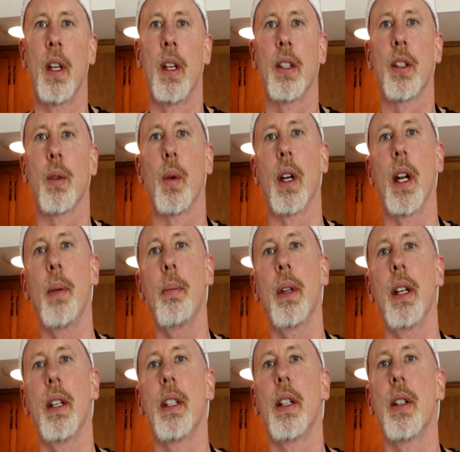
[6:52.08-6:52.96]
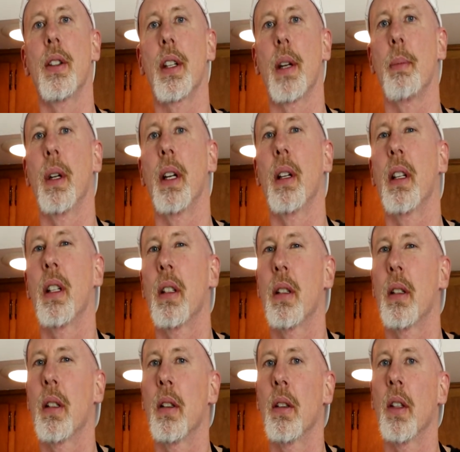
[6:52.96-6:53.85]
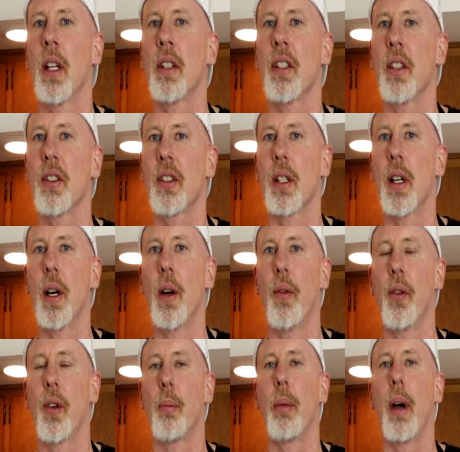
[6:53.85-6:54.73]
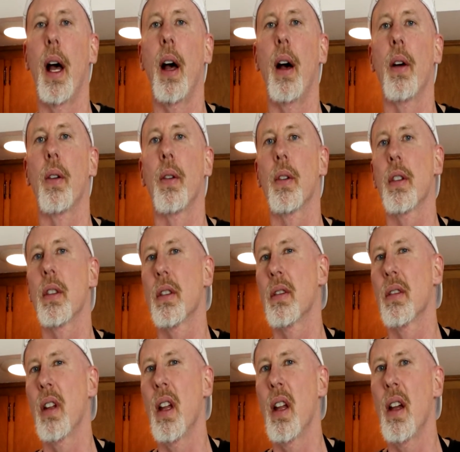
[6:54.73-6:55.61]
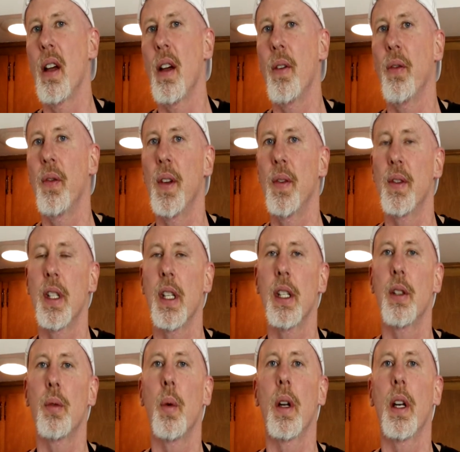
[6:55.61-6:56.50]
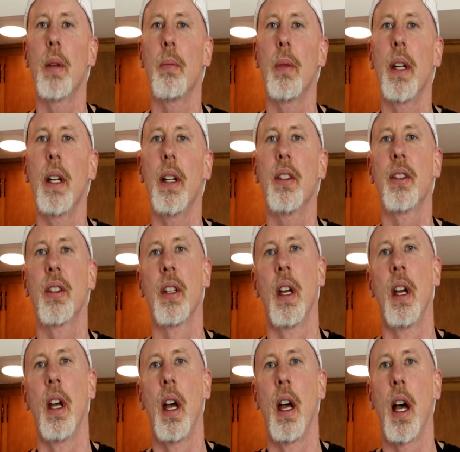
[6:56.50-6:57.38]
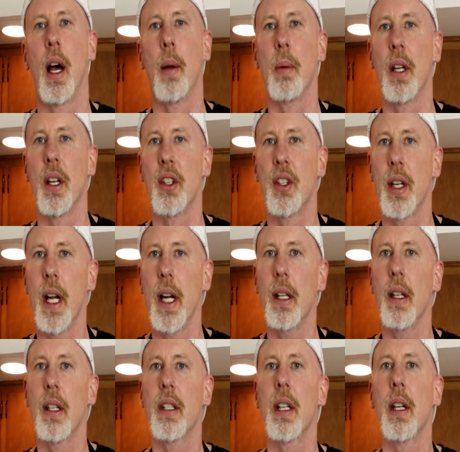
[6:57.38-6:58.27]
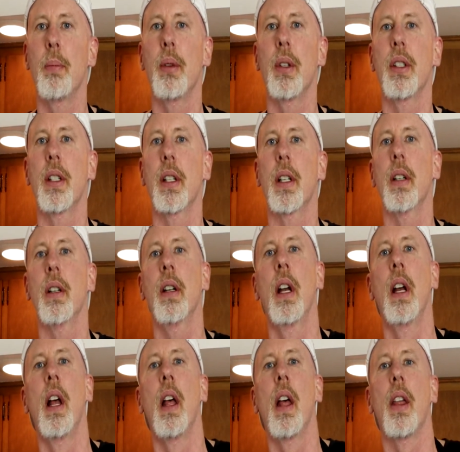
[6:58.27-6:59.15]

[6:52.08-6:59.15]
So what I'm going to do is I'm going to let this go for about 15-20 minutes. I'm going to check the temperature.